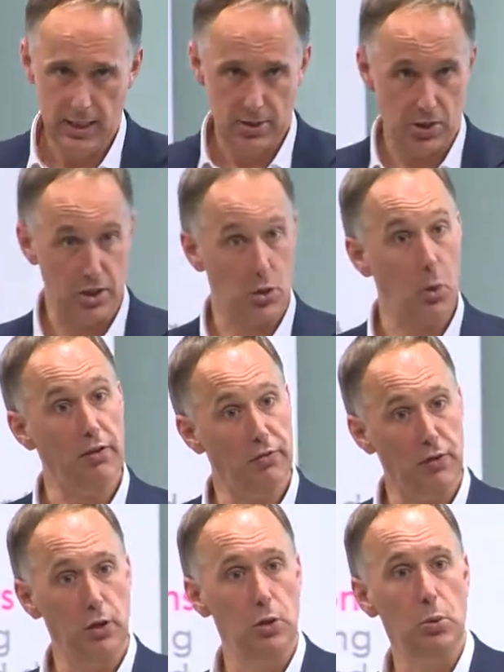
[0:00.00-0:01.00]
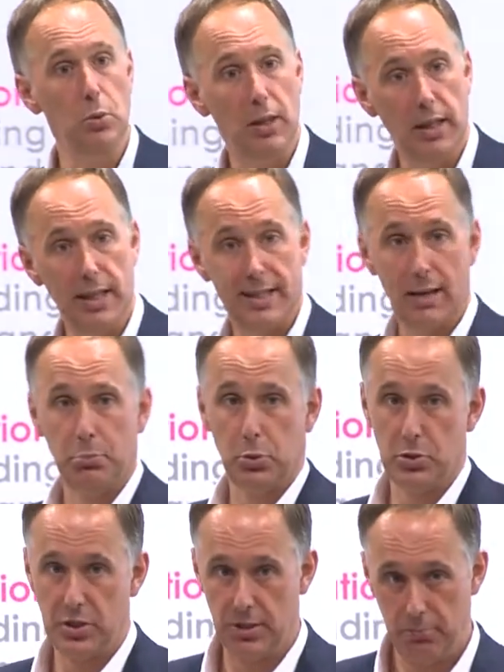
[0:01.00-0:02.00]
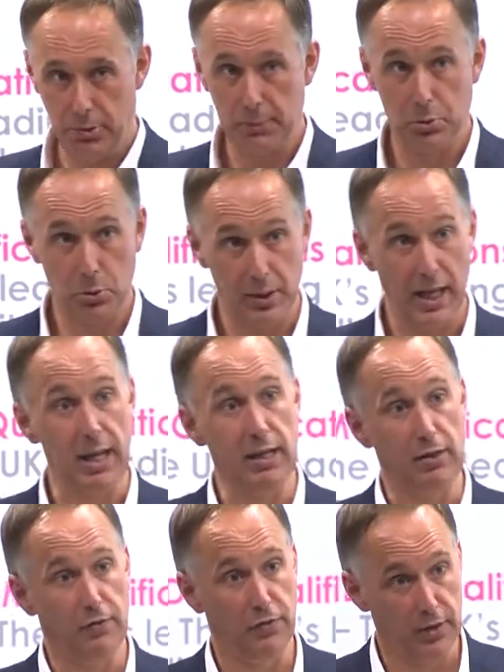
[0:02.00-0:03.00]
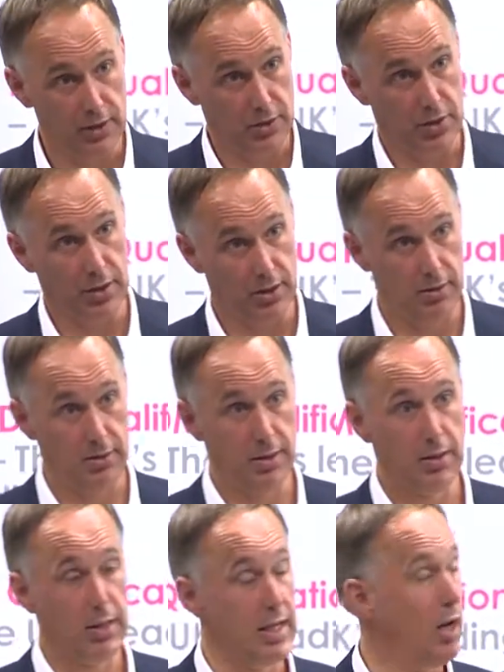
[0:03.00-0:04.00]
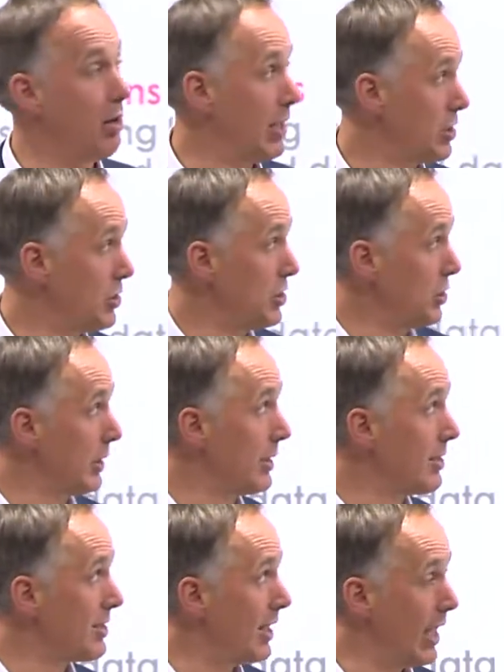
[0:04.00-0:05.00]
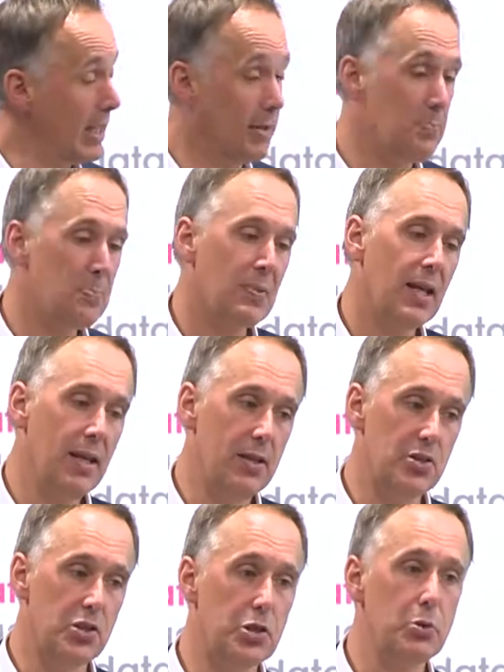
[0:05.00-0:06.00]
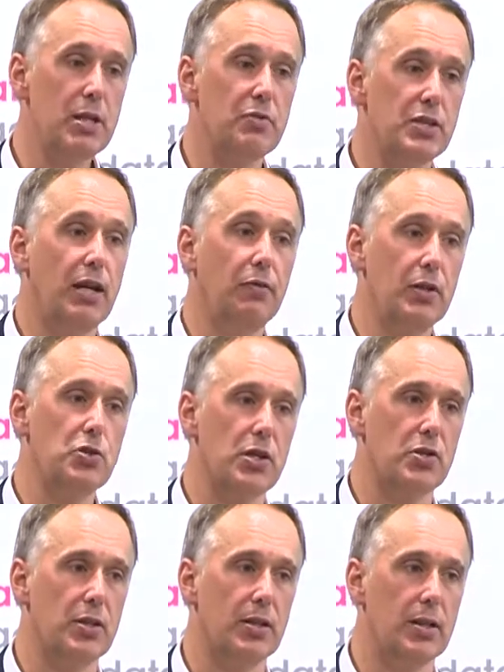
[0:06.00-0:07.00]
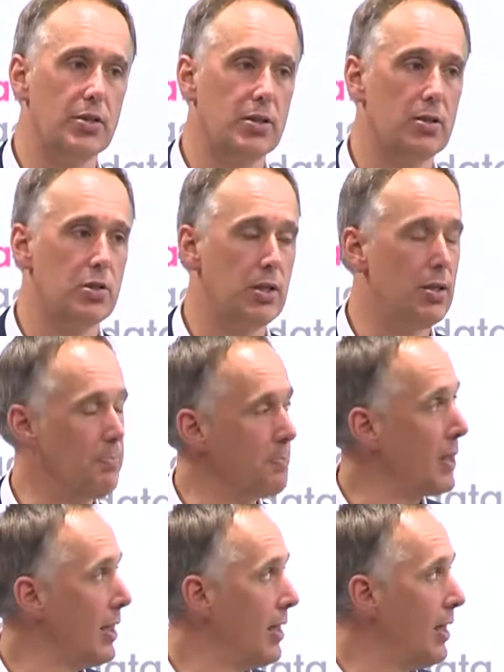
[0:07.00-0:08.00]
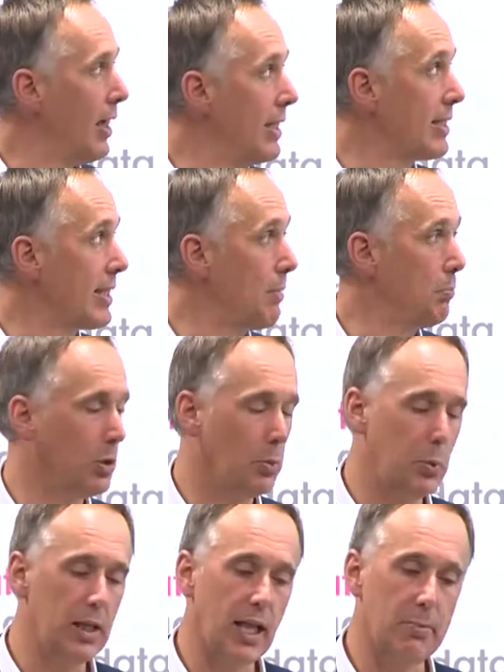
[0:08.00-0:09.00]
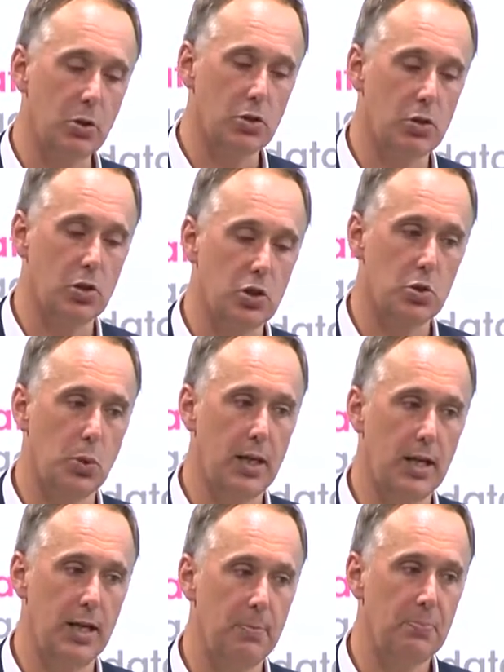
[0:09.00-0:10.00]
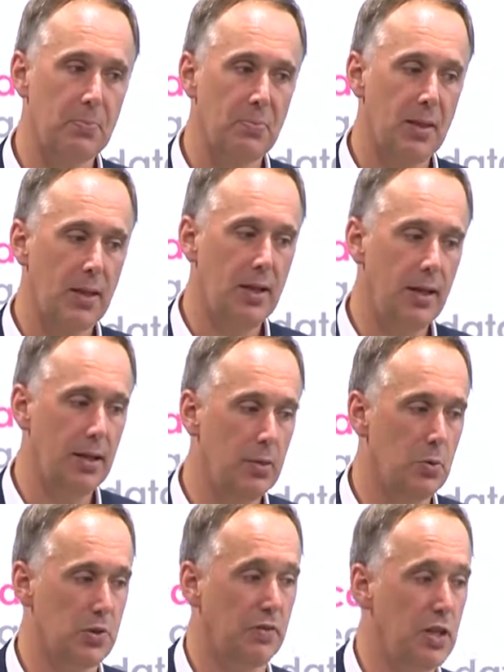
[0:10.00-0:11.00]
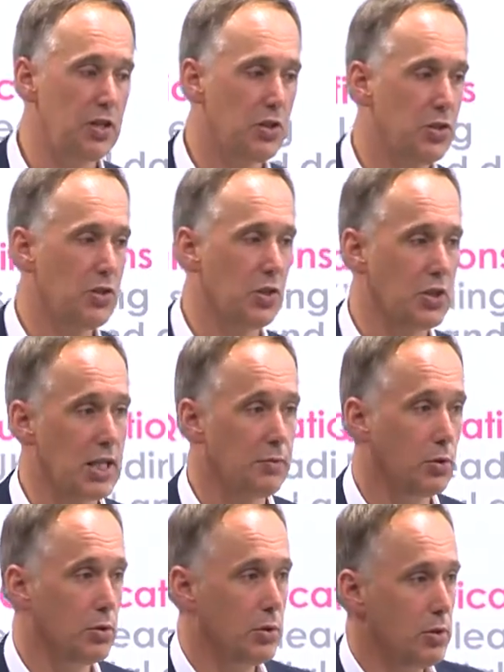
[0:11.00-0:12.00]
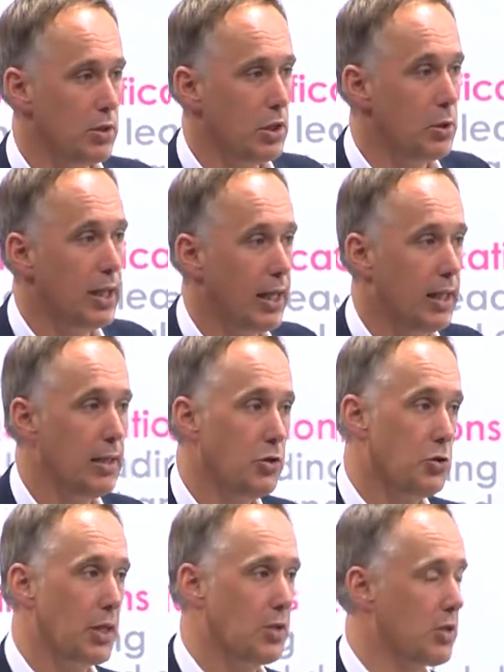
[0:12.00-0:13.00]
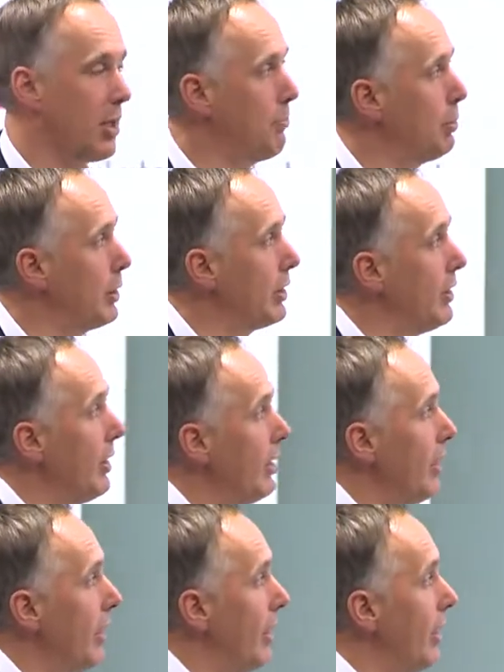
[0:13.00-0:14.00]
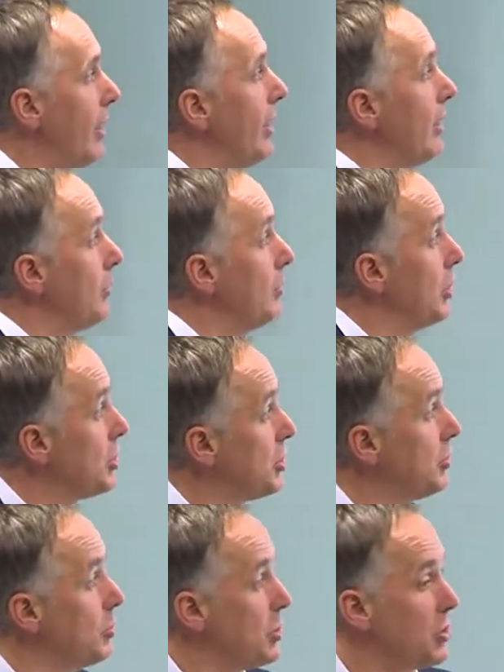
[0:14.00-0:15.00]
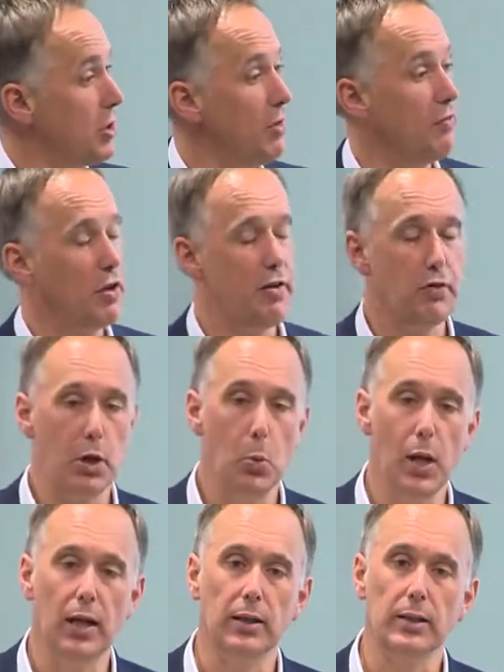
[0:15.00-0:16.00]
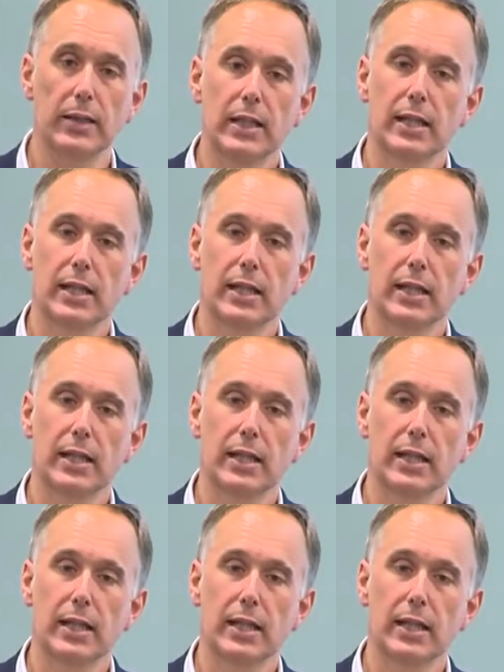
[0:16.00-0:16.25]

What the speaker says: So there are quite a few examples that people gave that they are actually doing this. And there's a degree of self-interest in this. There's an example that we came across where it was a very successful UK drinks company, which was doing very, very well.